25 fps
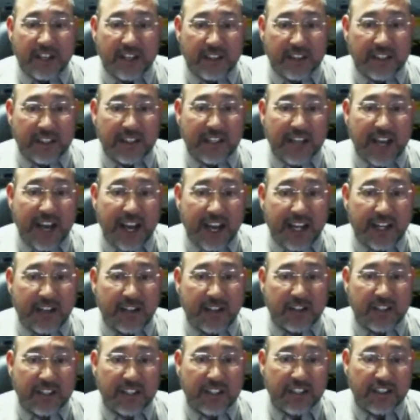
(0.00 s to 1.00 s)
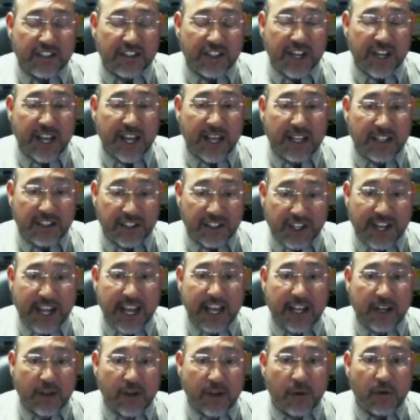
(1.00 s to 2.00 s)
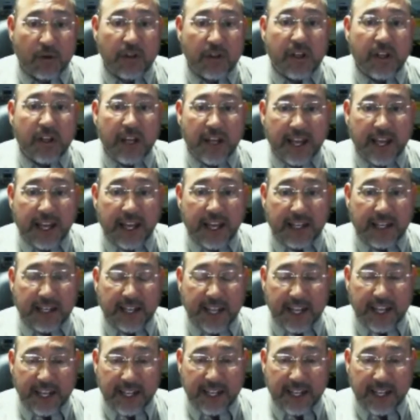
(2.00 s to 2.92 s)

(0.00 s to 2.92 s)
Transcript: the tires can channel and